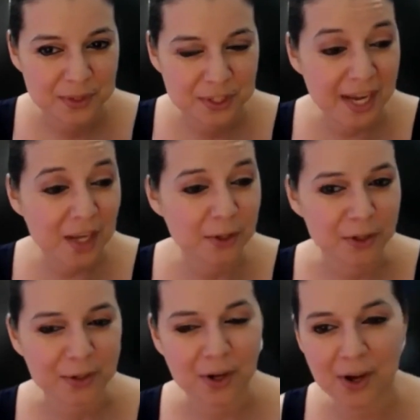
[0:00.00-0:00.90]

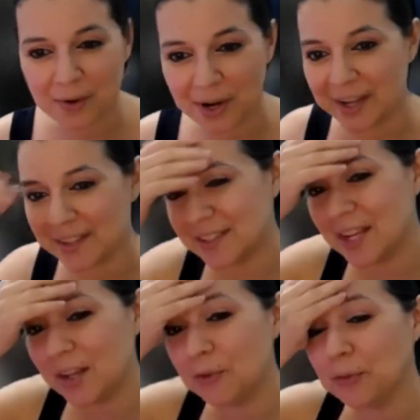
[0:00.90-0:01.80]
Taylor. All right.
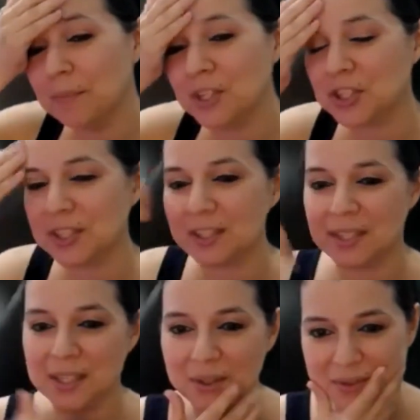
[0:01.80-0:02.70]
Taylor from
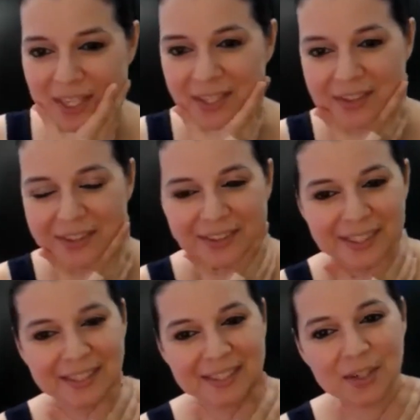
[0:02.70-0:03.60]
Michigan. Hello, Taylor.
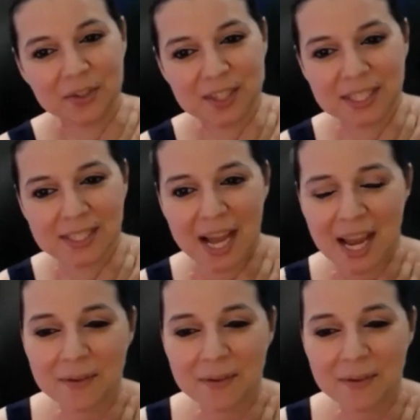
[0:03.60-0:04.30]
Taylor says, I